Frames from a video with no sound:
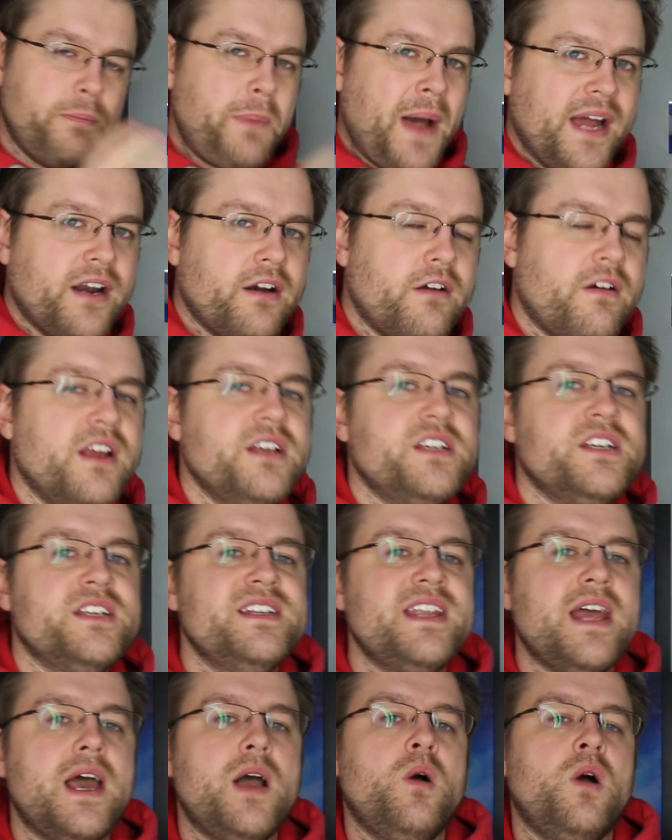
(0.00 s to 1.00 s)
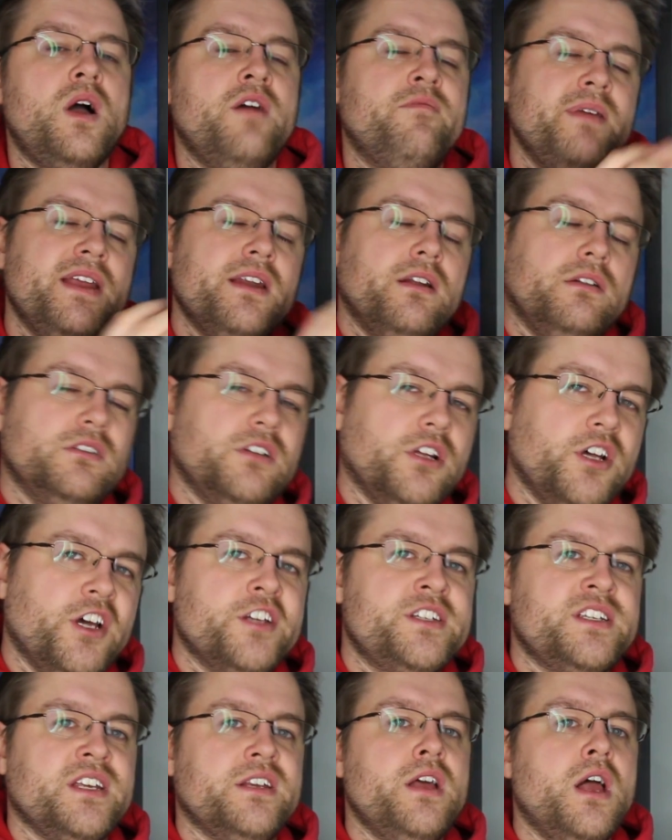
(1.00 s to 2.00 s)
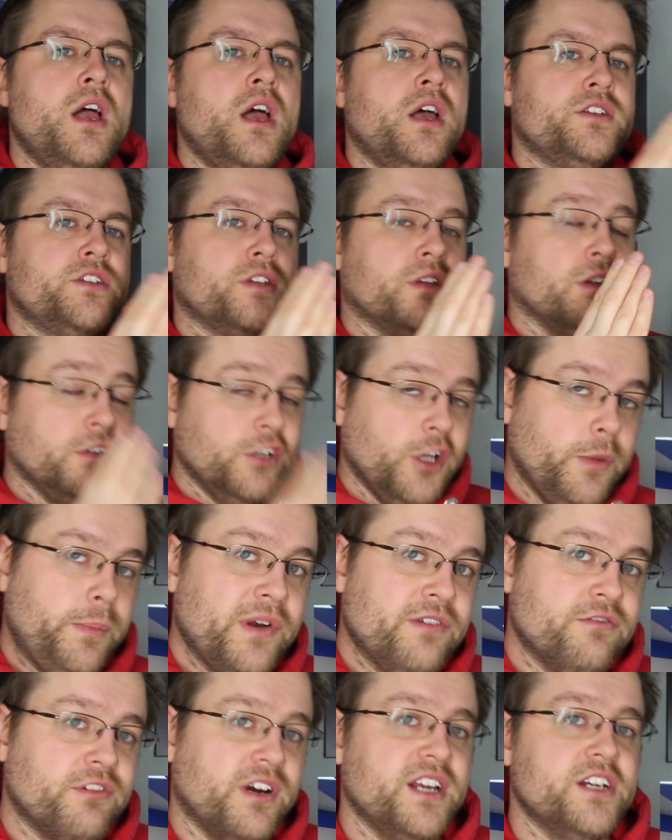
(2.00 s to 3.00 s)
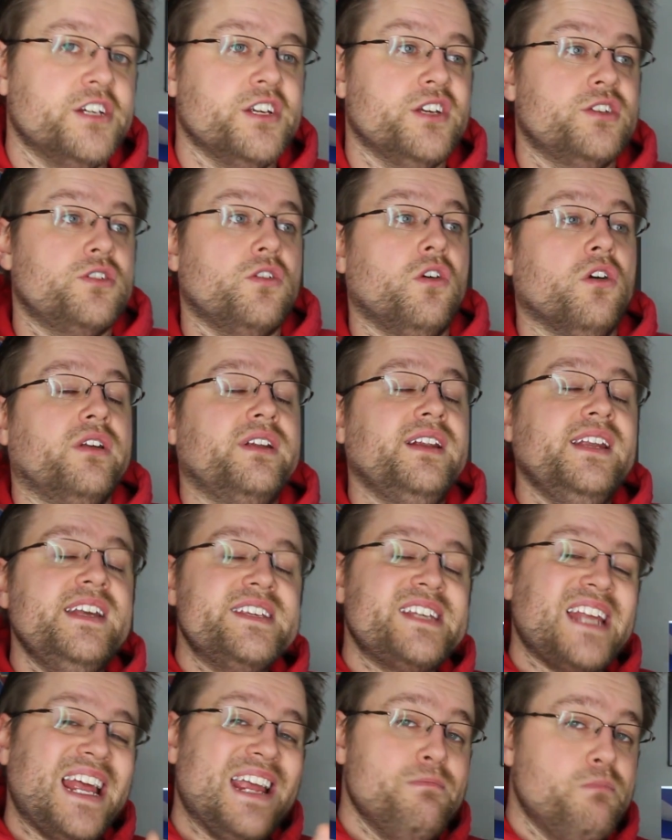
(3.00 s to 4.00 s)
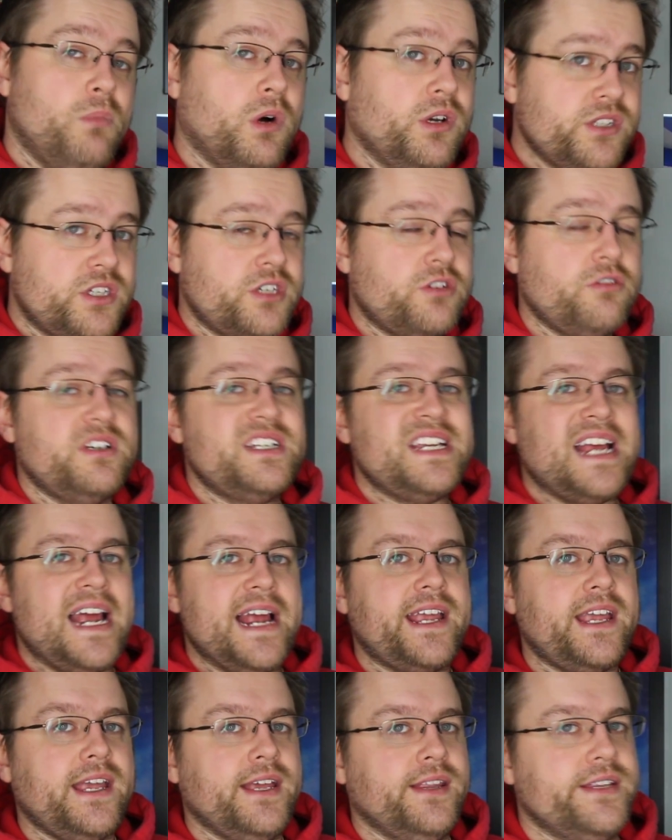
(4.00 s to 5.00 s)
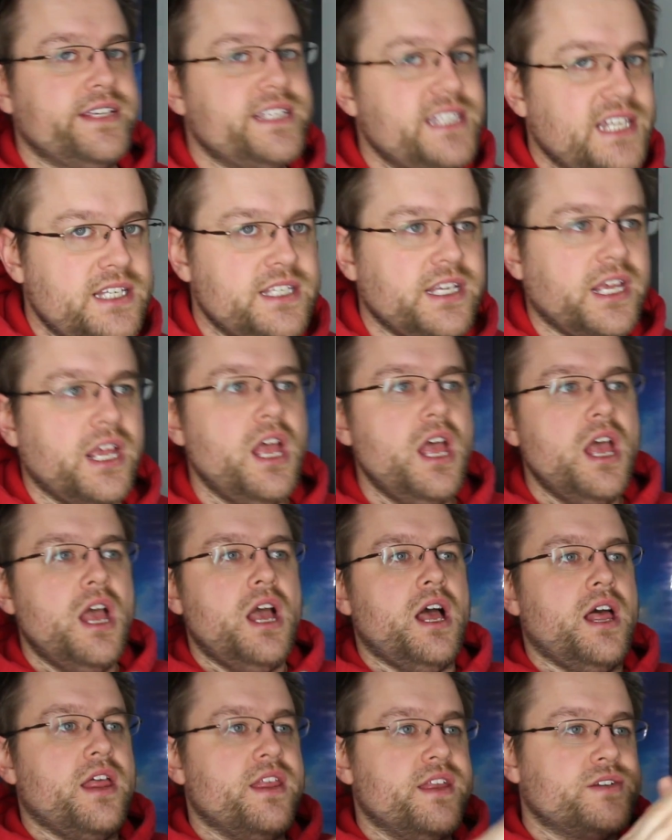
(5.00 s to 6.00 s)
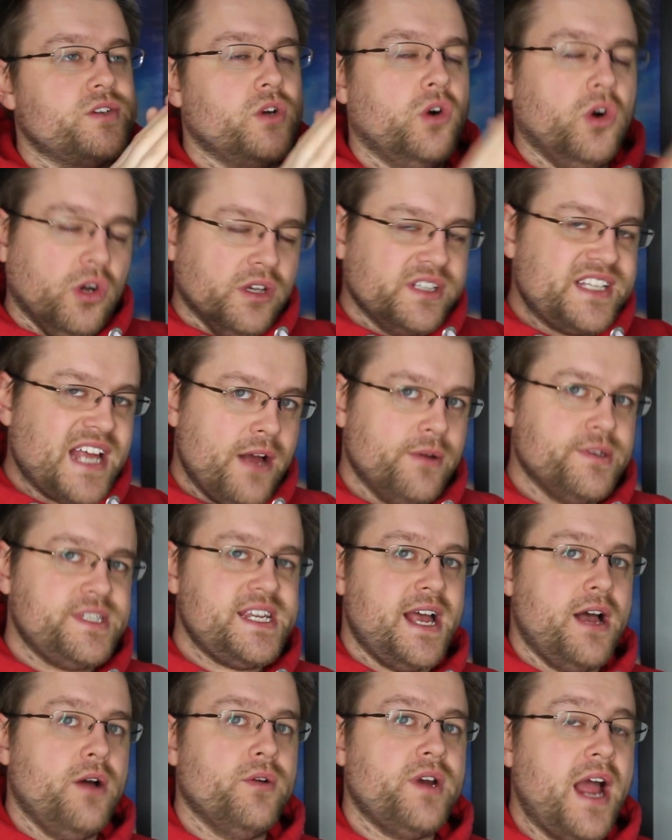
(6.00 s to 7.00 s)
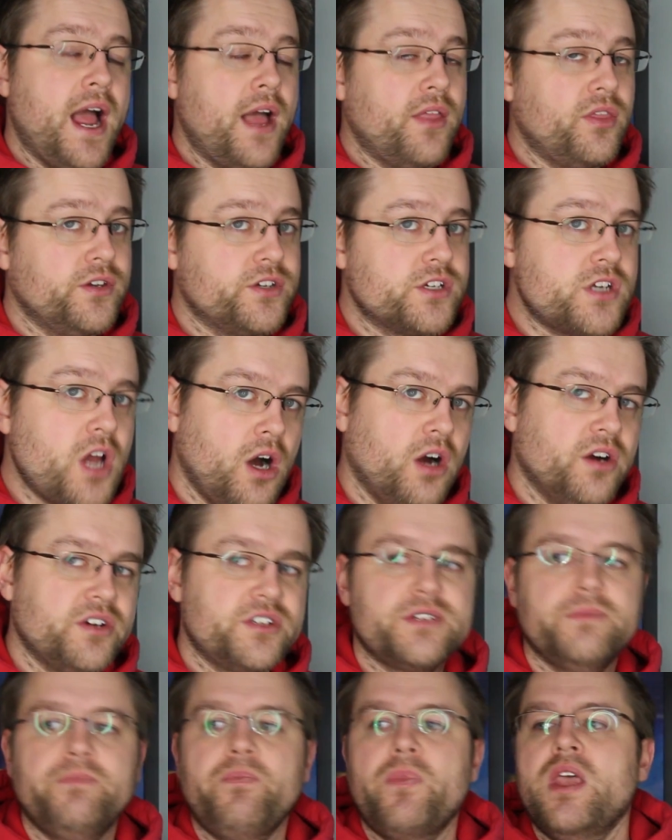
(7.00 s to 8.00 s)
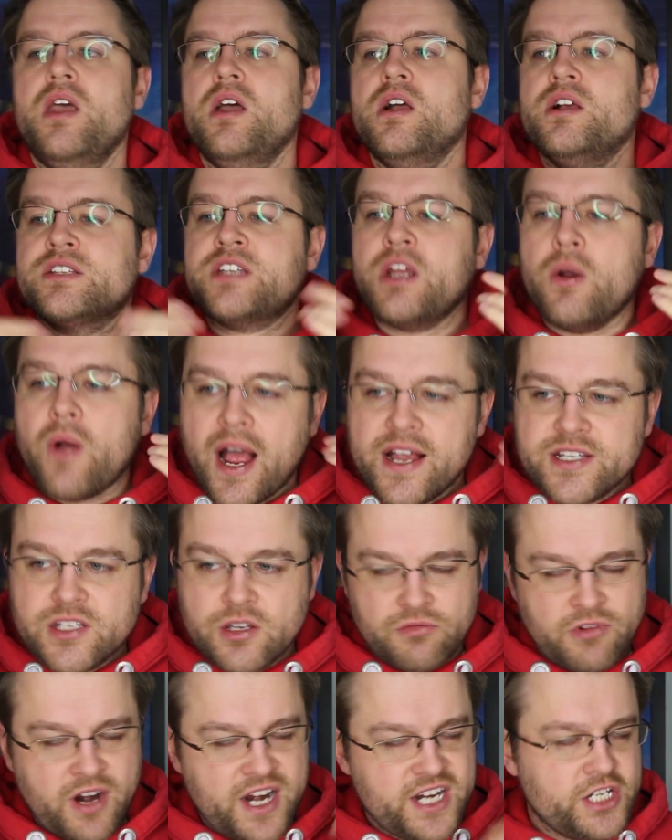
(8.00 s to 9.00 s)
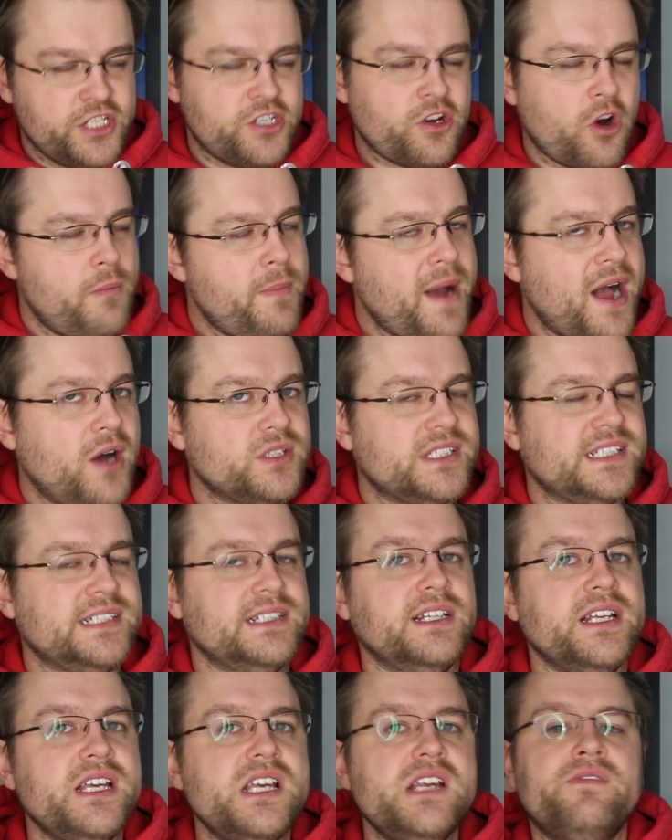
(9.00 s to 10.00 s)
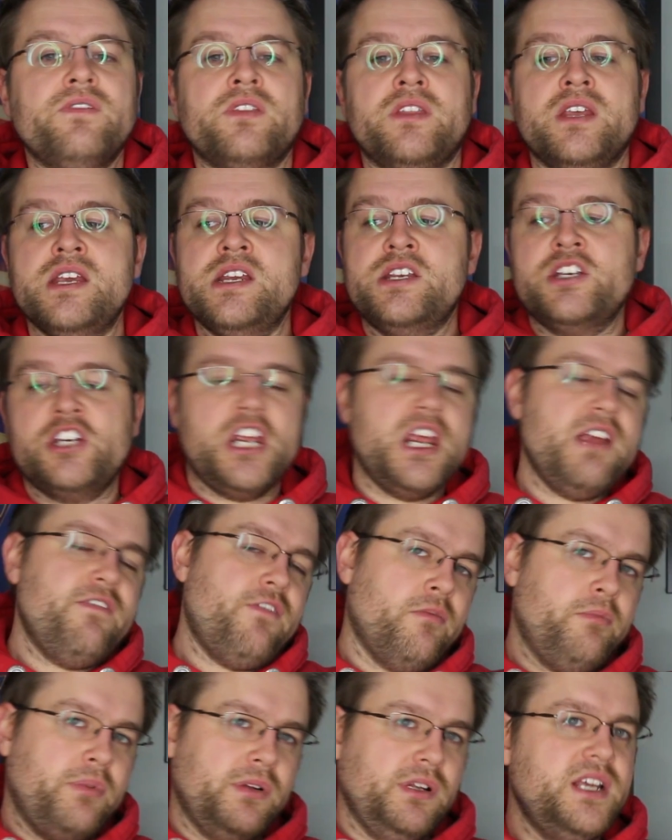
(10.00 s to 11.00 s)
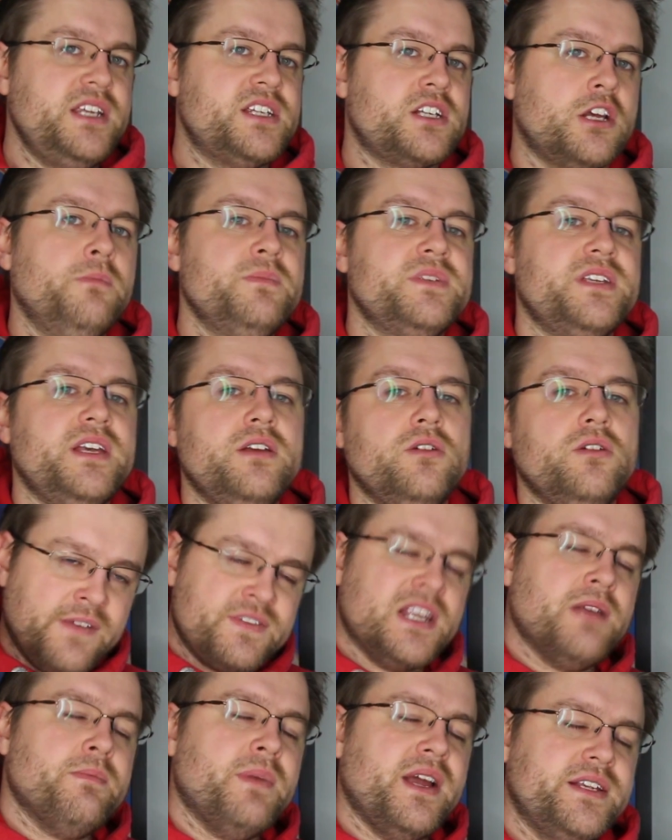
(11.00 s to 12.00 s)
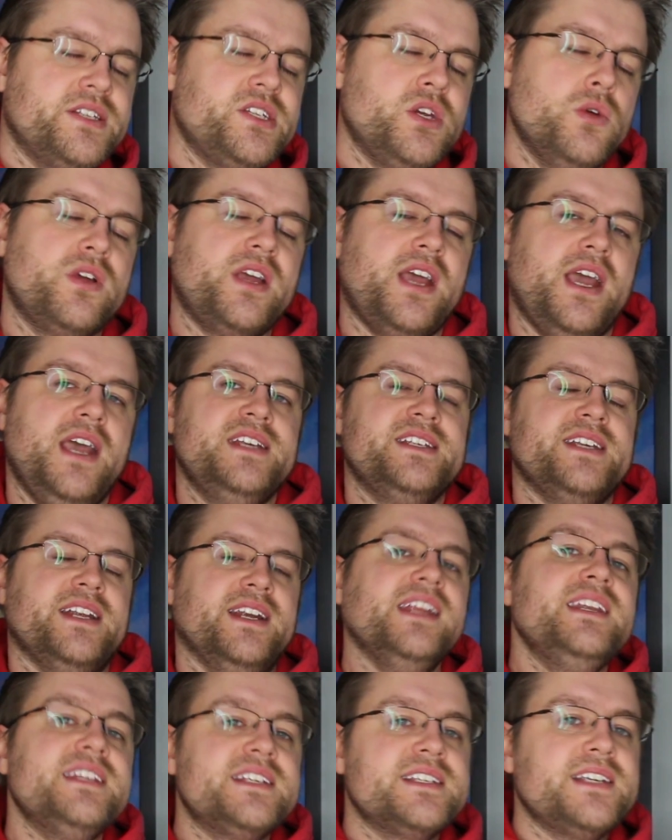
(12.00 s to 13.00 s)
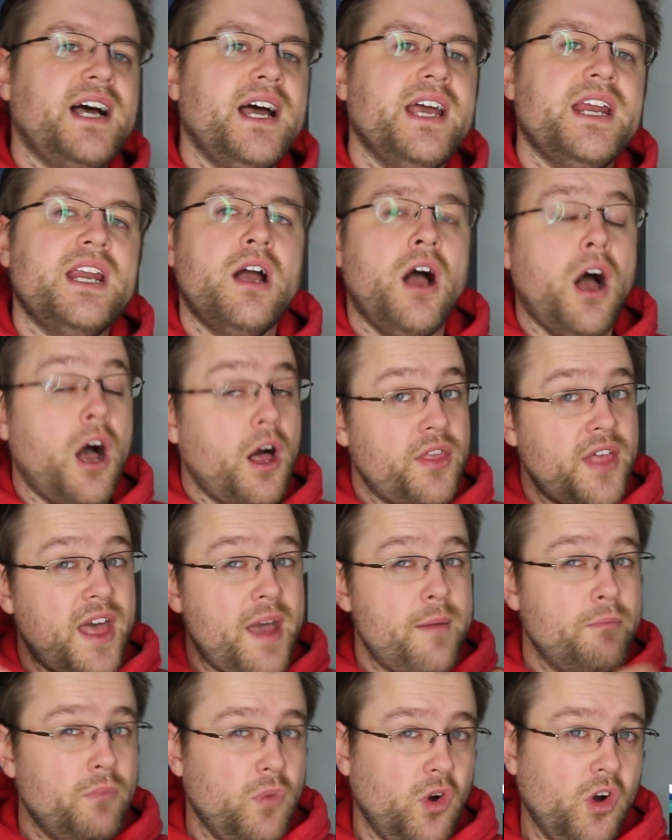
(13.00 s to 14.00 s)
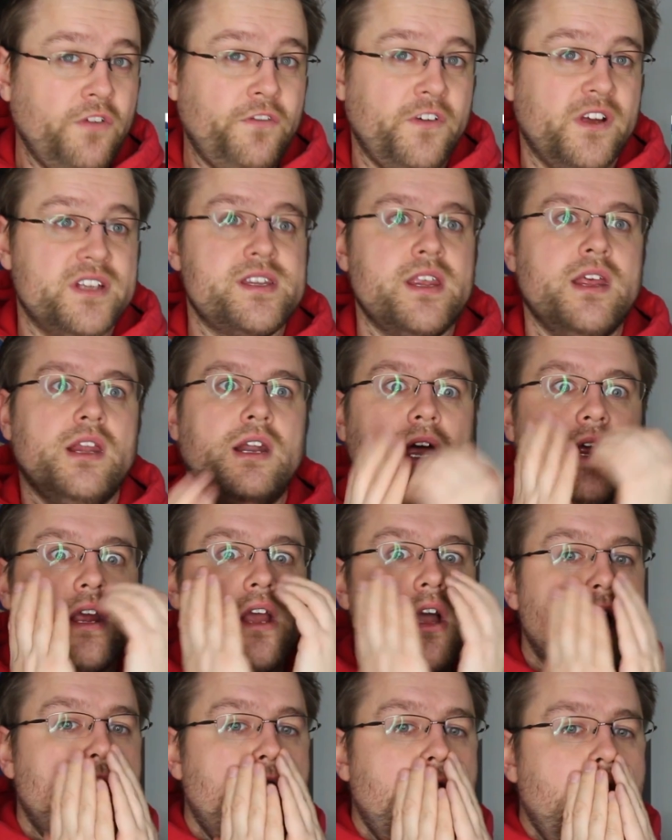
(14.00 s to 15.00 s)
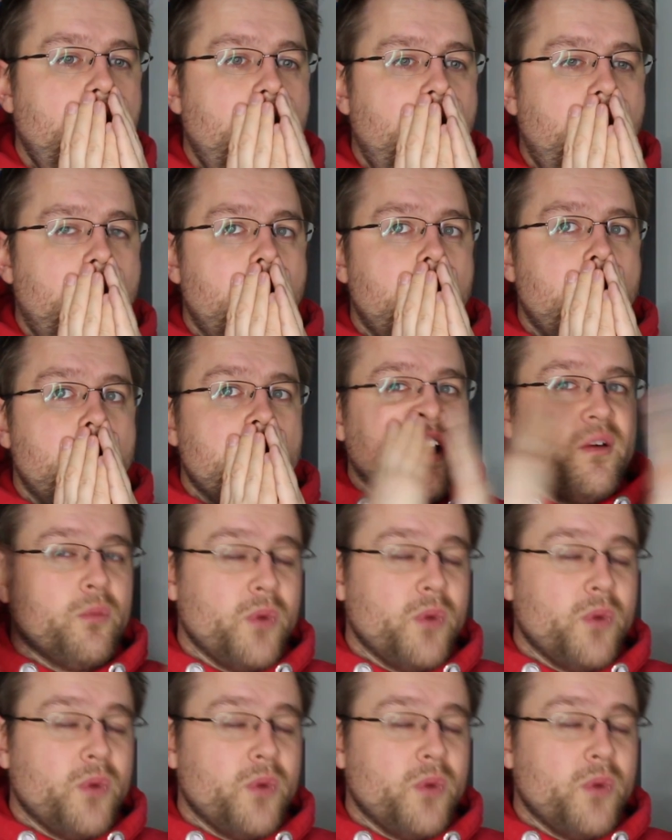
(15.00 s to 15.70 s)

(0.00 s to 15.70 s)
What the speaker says: The Patrangers now have been alerted to the Lupinrangers, or at least a monster attack in the city. And it's all downtown at the docks. So as the rangers are about to leave, the chief of police comes gives them a suitcase, and inside it are their morphers. And they're like, oh!